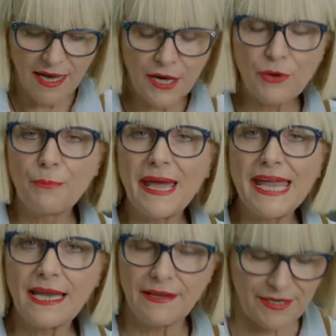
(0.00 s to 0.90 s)

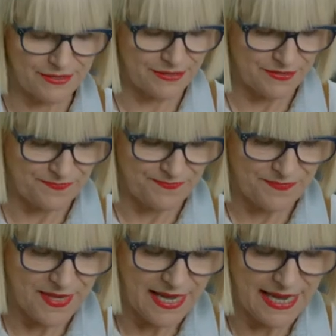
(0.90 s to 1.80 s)
romaine lettuce,
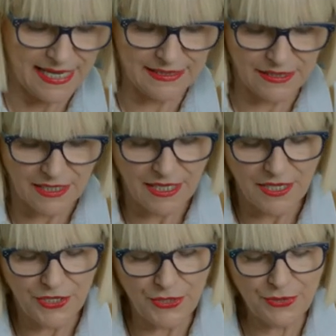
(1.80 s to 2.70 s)
and
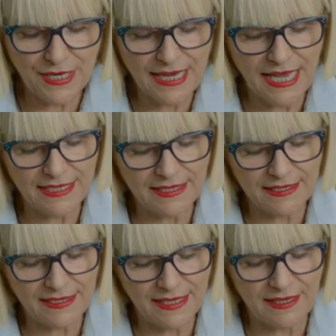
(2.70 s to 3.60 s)
you can add
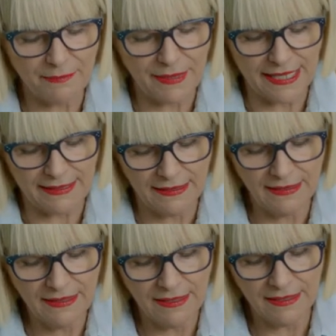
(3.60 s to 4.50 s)
it in the middle